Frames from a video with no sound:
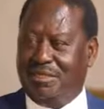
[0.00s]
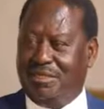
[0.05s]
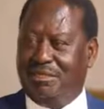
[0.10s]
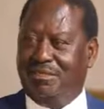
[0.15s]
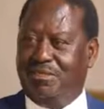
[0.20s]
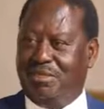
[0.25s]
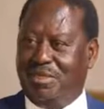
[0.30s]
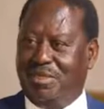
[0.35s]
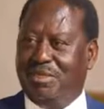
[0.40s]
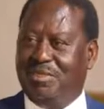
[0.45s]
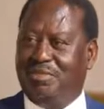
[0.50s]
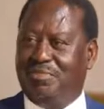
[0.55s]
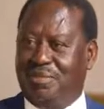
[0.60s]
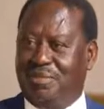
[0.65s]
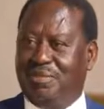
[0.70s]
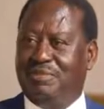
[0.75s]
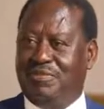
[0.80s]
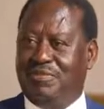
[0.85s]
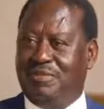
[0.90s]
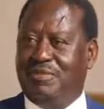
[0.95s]
that we want to
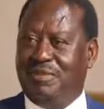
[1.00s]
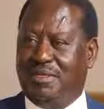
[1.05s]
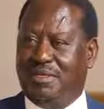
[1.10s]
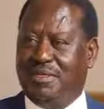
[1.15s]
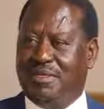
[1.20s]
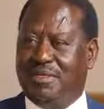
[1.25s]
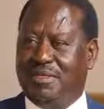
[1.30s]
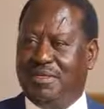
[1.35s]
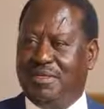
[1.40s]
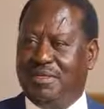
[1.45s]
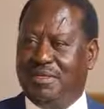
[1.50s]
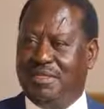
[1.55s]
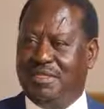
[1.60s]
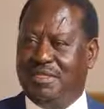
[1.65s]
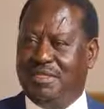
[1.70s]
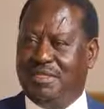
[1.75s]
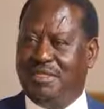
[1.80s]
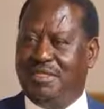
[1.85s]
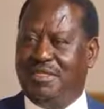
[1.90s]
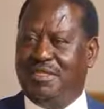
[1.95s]
push forward
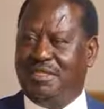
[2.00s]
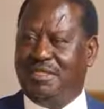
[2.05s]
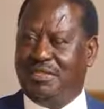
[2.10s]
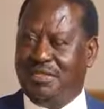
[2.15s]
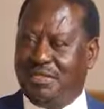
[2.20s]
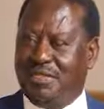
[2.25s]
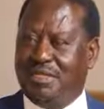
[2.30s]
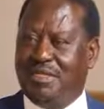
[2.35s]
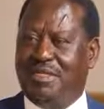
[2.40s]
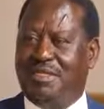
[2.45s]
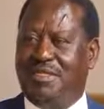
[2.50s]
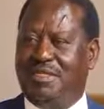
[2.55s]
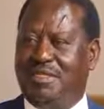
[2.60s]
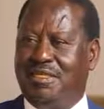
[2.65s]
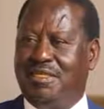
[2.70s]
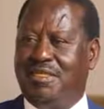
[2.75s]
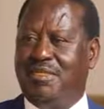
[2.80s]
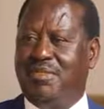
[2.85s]
in order